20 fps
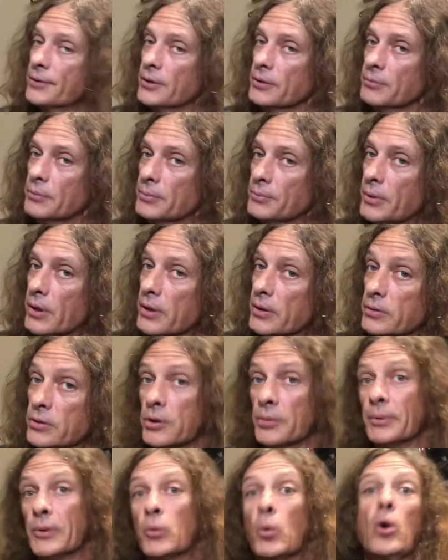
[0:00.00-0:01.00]
have been better. Could
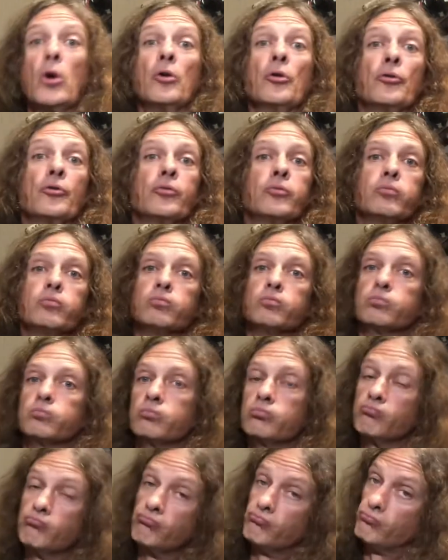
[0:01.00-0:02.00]
have been worse.
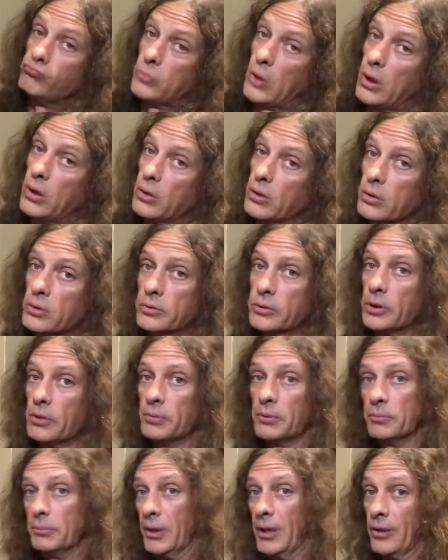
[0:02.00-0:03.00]
I don't know. Could have
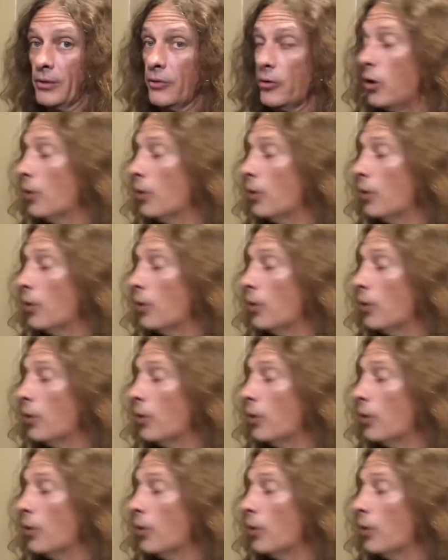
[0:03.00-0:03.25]
been better, though.